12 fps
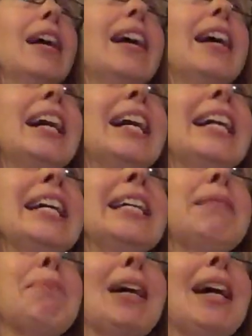
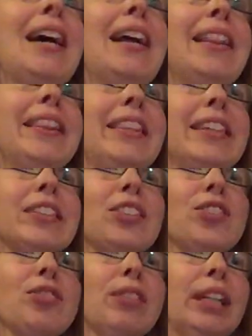I bet
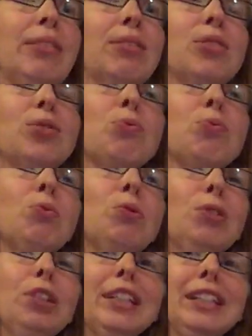this tree was
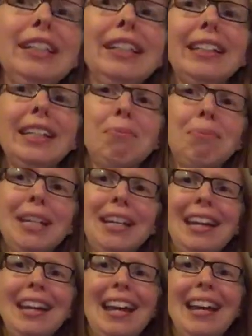really
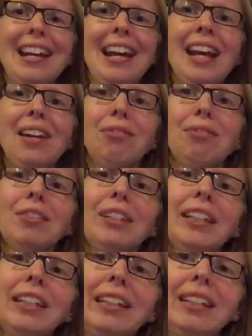big and
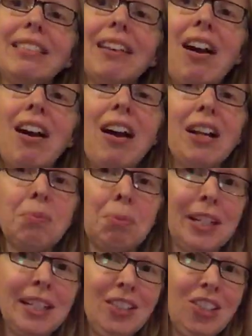had really long
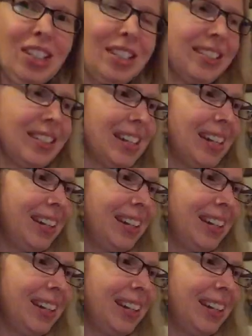branches.